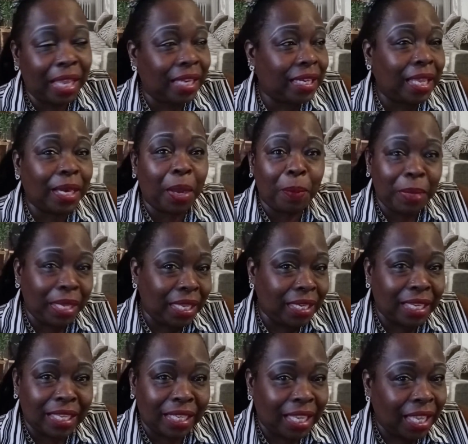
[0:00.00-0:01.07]
and then I'm
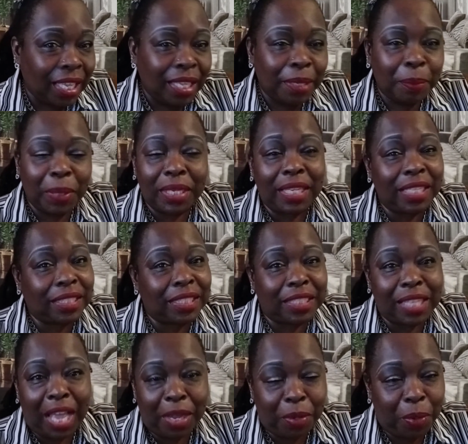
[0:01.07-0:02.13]
eating and but this
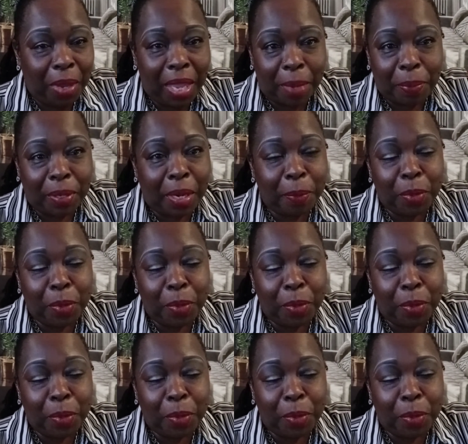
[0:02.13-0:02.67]
is not gonna happen.